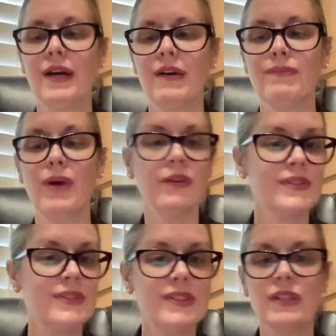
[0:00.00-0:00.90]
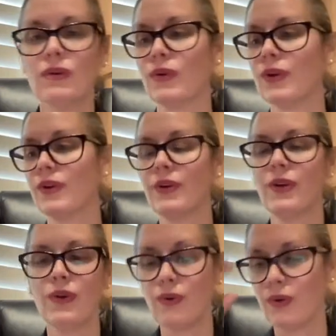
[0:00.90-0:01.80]
policy or
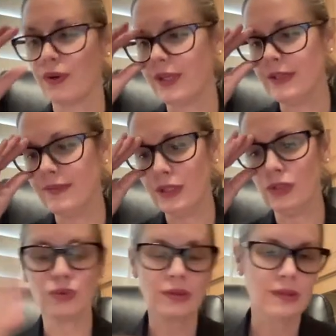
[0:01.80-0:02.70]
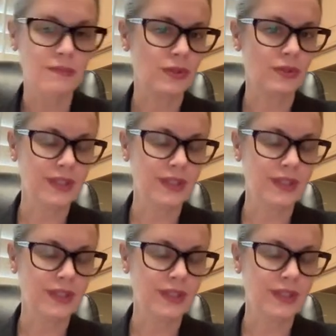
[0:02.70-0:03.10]
even norms or